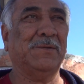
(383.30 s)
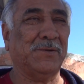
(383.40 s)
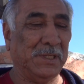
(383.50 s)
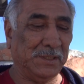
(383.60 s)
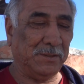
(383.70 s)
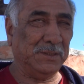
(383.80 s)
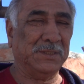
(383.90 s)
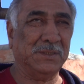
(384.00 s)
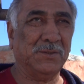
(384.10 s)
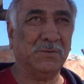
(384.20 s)
But right now he's
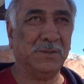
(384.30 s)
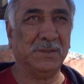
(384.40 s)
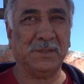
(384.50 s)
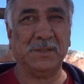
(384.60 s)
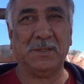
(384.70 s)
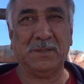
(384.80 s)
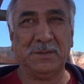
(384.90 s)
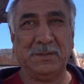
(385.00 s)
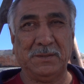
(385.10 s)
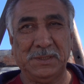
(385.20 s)
just holding the dog
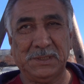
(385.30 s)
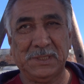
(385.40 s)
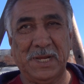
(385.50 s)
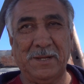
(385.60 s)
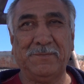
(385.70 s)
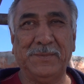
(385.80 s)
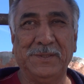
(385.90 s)
on his lap.